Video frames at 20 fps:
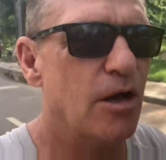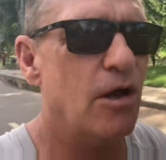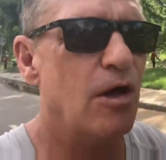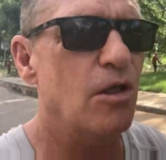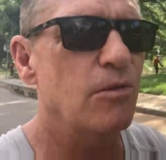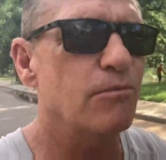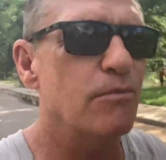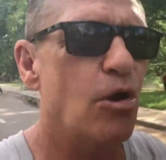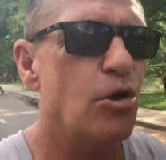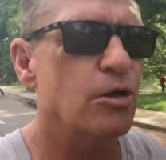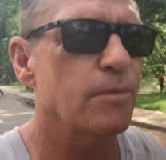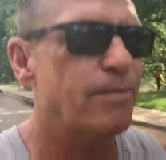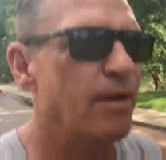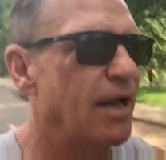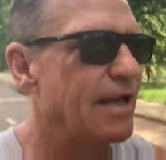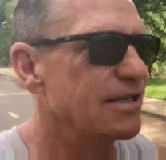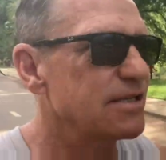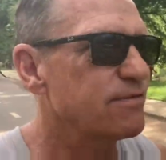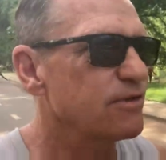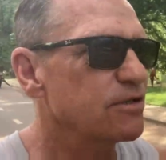on
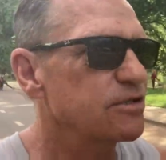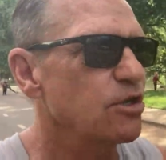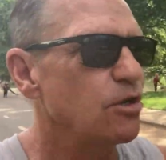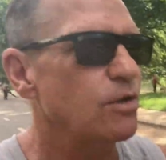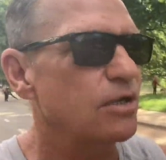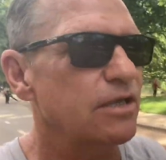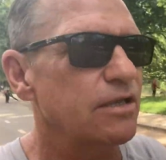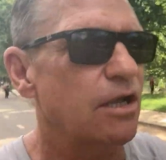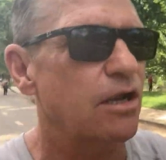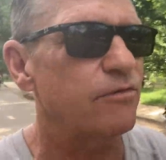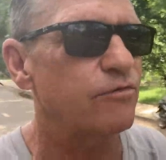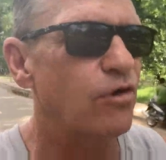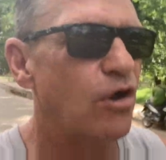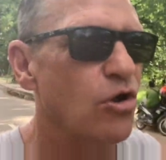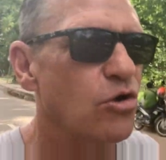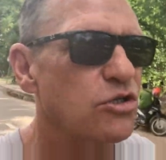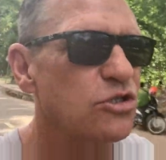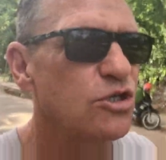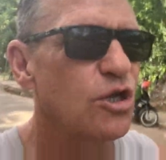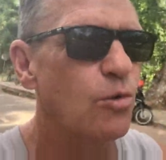motorbikes for doing a
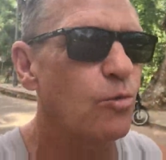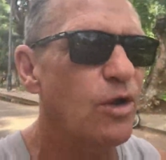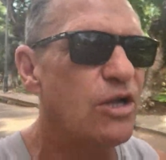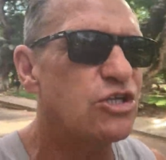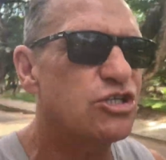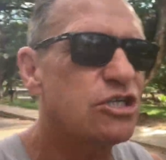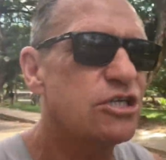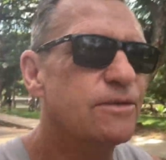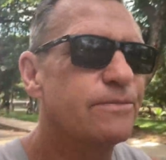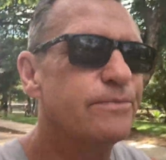wrong turn, which